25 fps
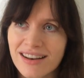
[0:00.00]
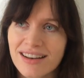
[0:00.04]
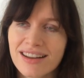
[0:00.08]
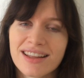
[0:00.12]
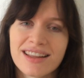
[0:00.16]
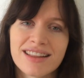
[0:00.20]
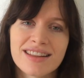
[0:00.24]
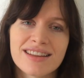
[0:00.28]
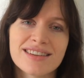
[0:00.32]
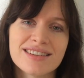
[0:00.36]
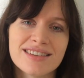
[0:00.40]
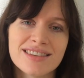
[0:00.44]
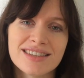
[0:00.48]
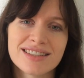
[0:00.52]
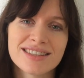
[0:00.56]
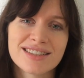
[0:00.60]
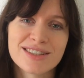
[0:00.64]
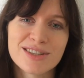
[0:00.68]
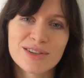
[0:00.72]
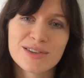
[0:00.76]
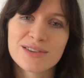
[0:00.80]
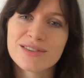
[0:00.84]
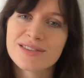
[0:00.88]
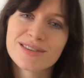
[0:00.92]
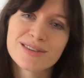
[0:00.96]
Like, they're
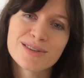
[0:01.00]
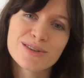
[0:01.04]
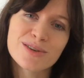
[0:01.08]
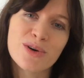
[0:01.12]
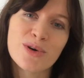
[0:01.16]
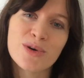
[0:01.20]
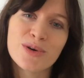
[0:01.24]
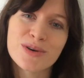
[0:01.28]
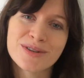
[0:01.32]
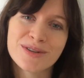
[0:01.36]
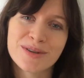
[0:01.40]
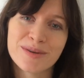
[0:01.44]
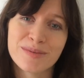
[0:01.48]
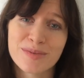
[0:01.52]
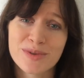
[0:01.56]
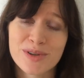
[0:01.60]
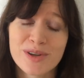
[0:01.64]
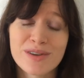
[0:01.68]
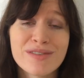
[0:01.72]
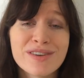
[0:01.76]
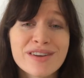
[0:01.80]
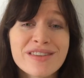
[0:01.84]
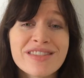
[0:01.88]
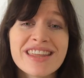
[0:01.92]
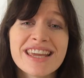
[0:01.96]
just awesome. So
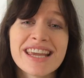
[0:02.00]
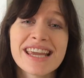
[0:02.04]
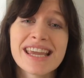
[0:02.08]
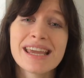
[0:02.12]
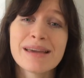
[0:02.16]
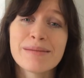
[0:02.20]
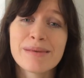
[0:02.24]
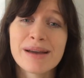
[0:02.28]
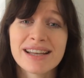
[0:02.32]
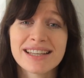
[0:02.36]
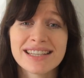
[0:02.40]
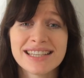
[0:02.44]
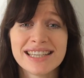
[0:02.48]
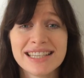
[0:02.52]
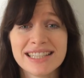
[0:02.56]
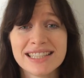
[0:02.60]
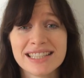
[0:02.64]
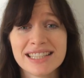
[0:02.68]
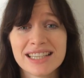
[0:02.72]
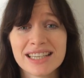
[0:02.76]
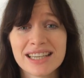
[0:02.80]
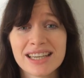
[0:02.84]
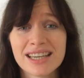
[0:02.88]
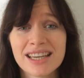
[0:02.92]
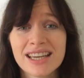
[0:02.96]
if you're thinking about
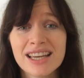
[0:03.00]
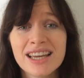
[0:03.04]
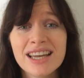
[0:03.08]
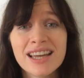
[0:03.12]
teaching